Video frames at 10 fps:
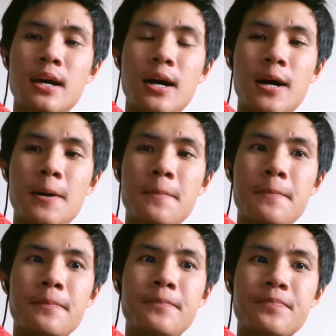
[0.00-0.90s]

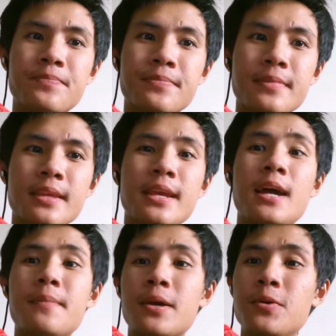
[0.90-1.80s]

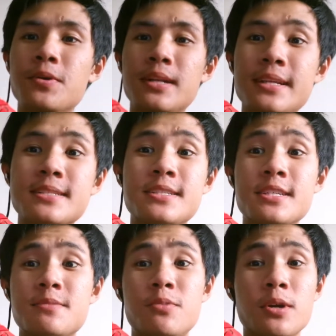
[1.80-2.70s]
yeah, my old cleats
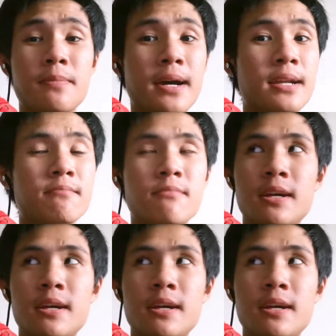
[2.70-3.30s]
just broke apart.